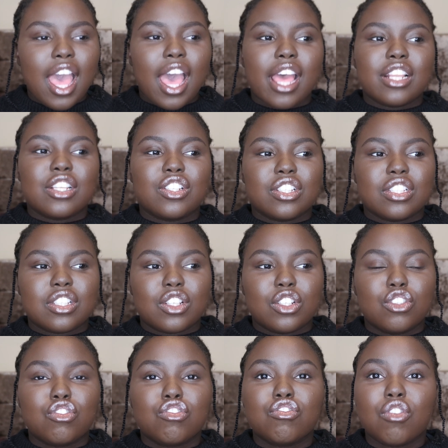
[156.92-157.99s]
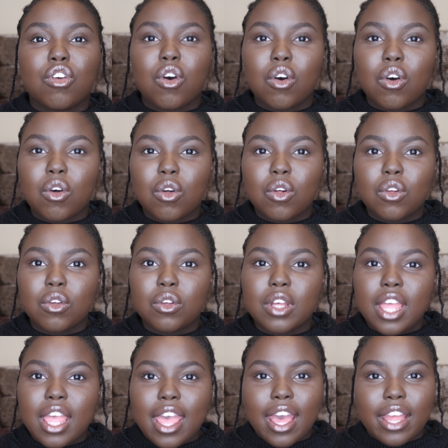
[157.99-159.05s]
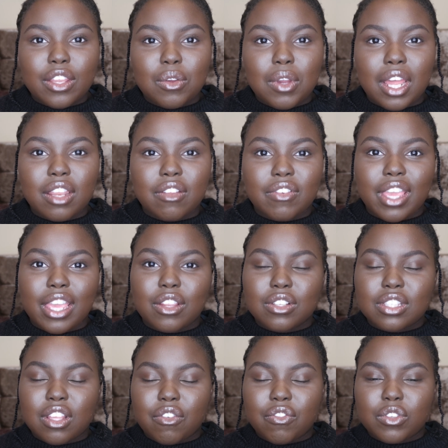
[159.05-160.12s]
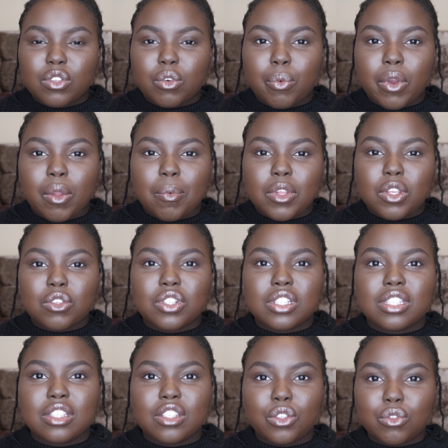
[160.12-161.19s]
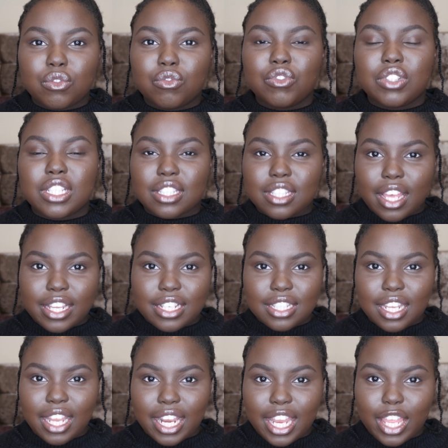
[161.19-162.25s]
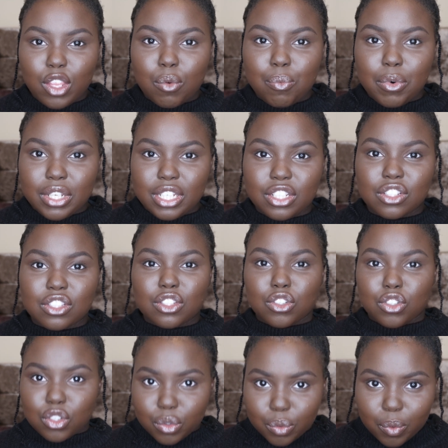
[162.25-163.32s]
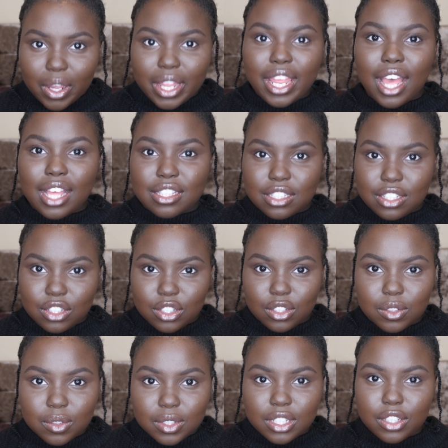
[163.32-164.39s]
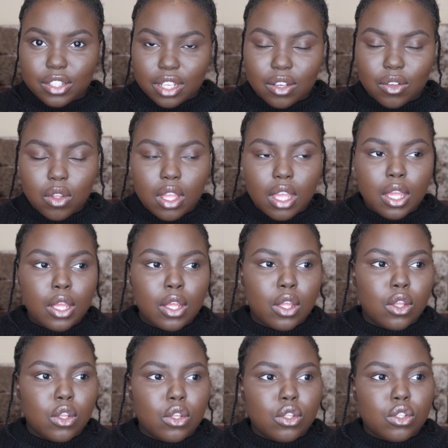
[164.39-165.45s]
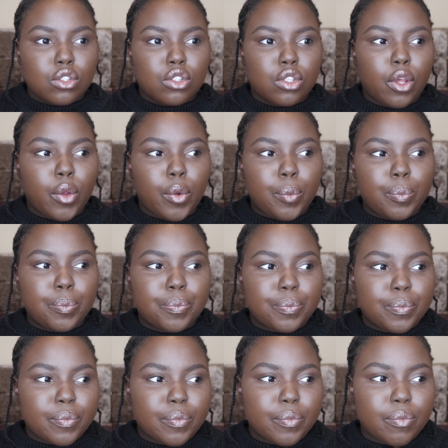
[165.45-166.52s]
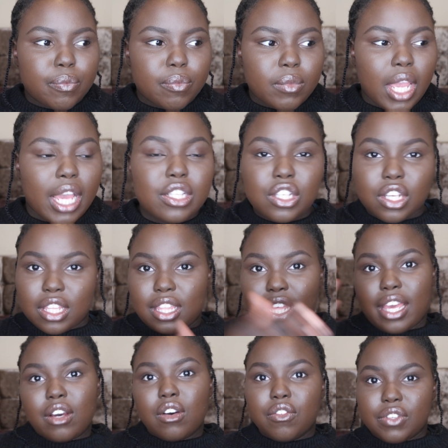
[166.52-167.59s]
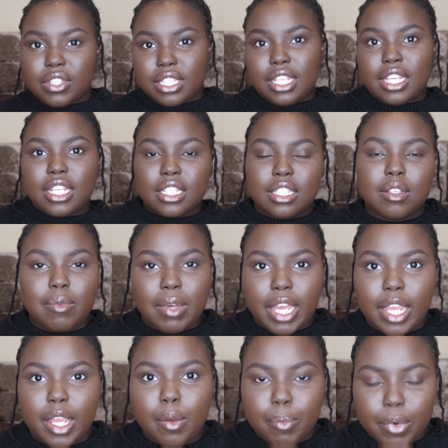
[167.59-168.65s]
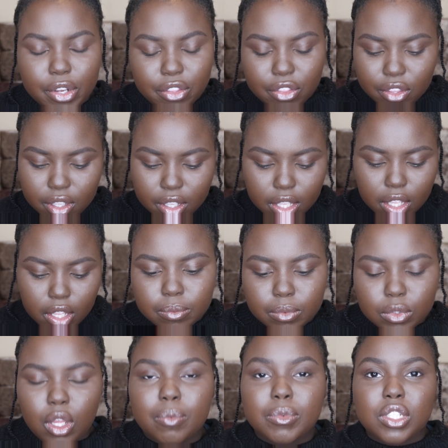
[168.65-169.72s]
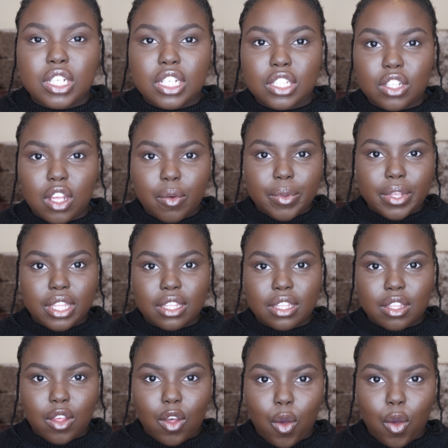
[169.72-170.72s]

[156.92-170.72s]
and just control, and you kind of get yourself into a point where you decide to like let your body just do what it has to do, you know. So I took that obviously into my birth. So I'm just going to start with